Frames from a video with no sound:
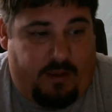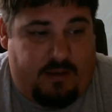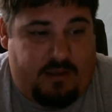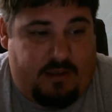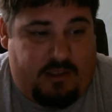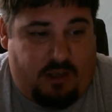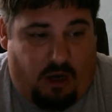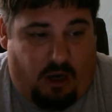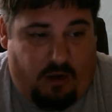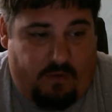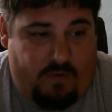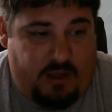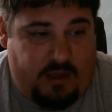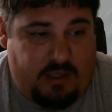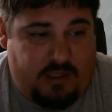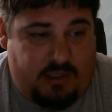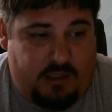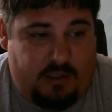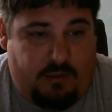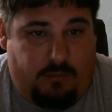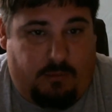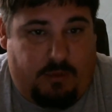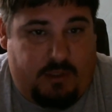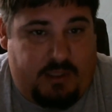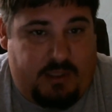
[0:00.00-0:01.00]
The
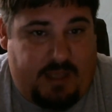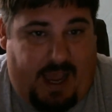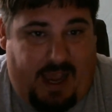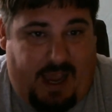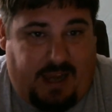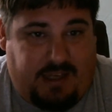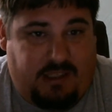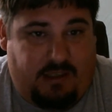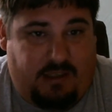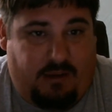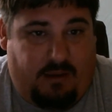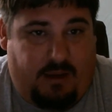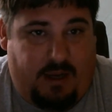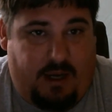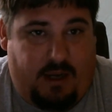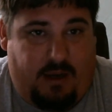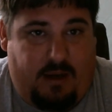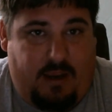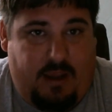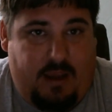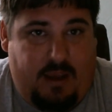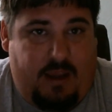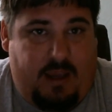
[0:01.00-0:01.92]
service was excellent.